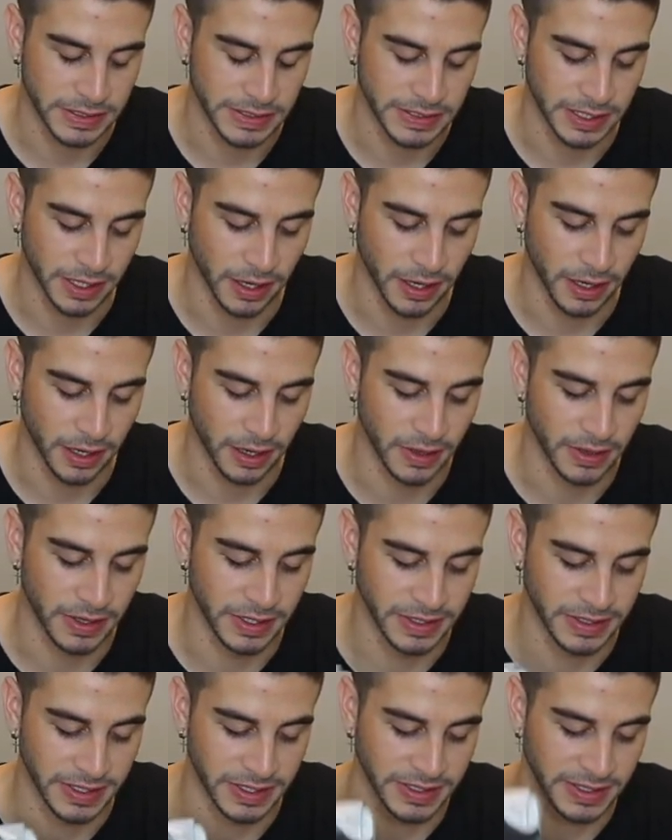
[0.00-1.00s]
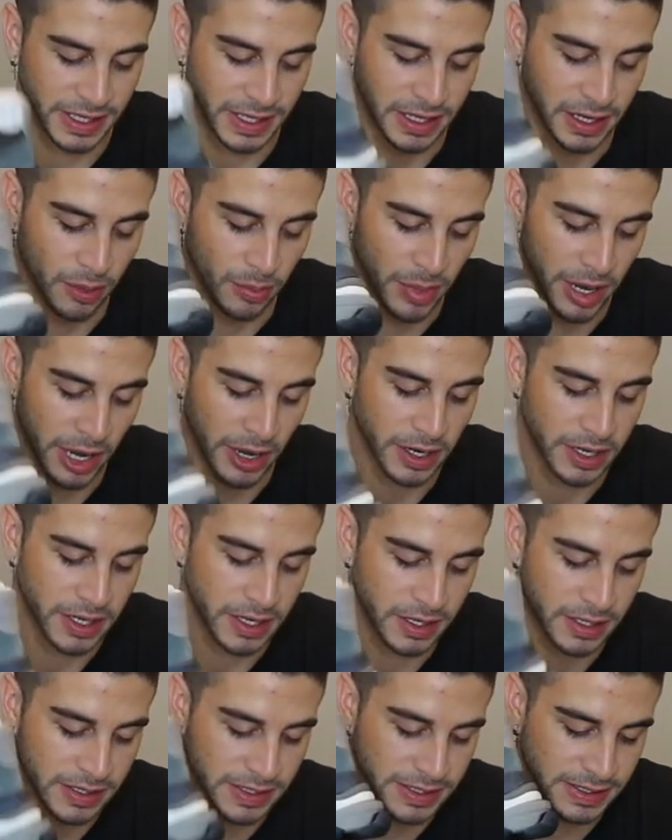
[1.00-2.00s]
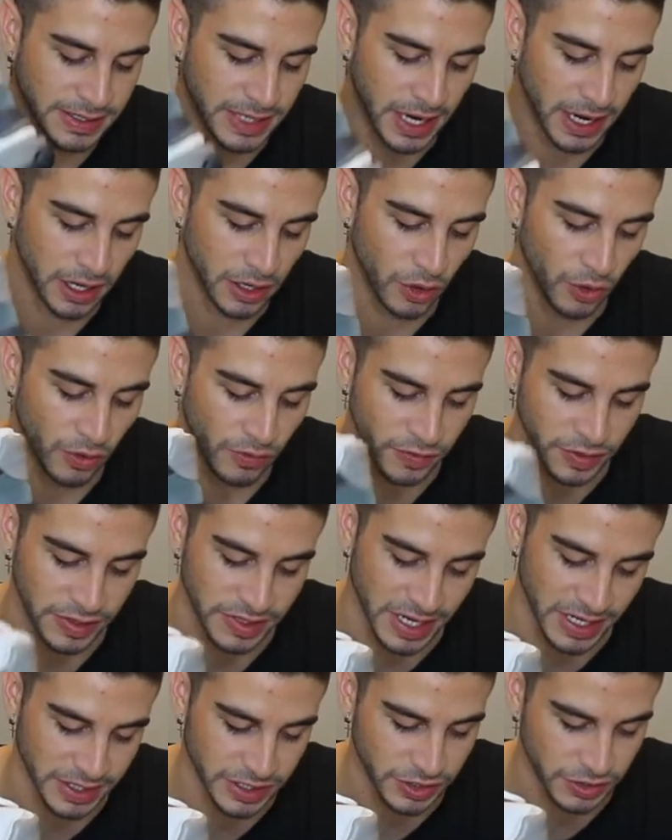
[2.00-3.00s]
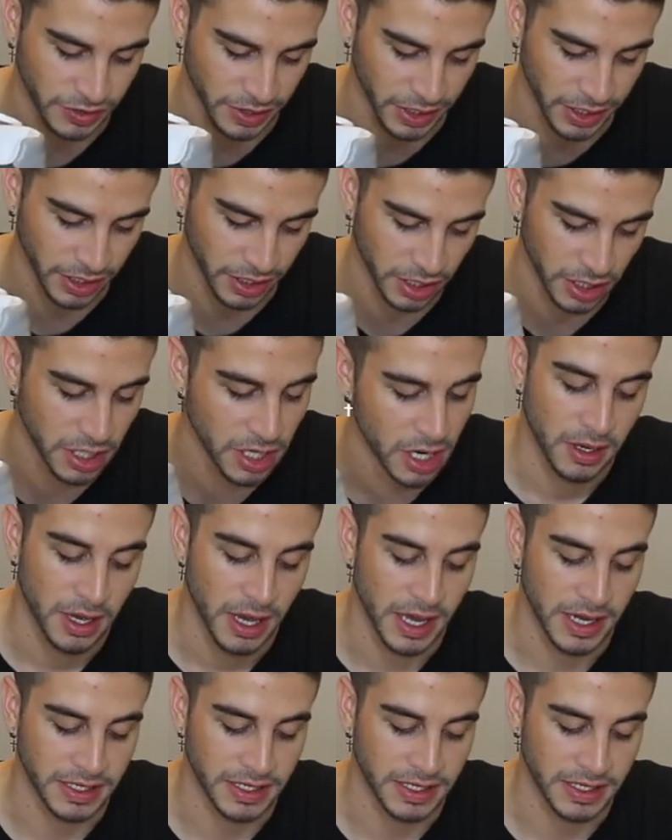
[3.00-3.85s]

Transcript: say this is an American style oversized trainer.